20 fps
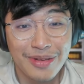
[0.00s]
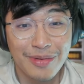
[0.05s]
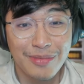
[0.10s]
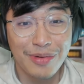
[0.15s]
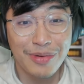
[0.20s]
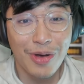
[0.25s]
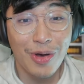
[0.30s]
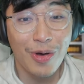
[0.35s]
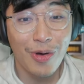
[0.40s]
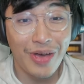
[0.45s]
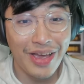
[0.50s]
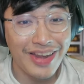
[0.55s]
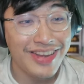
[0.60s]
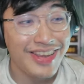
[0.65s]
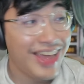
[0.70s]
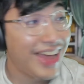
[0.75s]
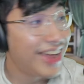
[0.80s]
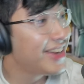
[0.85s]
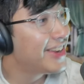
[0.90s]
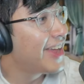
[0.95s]
Bro, and
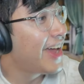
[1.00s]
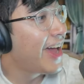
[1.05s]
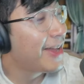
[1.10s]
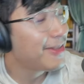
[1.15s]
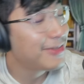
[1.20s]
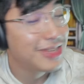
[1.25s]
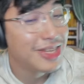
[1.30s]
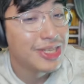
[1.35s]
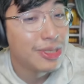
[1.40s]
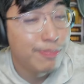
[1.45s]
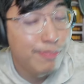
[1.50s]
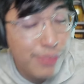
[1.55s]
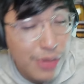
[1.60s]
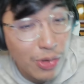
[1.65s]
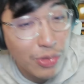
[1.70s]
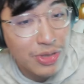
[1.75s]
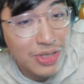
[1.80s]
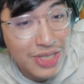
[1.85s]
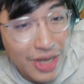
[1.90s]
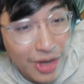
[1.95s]
then that just
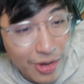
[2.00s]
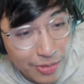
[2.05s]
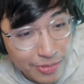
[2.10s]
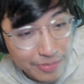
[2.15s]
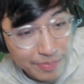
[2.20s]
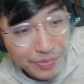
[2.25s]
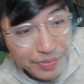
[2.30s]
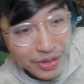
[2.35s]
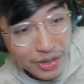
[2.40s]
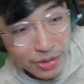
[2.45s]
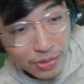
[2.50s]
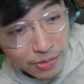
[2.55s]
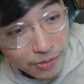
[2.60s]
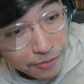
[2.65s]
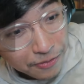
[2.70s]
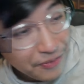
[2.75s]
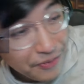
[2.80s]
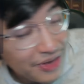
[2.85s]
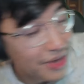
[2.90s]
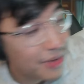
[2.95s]
pukes out
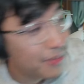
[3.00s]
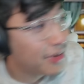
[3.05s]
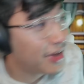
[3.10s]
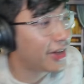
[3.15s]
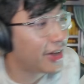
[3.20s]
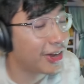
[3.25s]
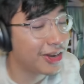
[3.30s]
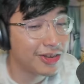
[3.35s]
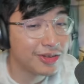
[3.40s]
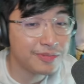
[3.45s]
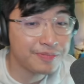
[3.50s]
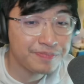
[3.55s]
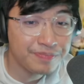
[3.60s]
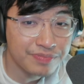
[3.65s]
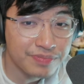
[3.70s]
Luffy, man.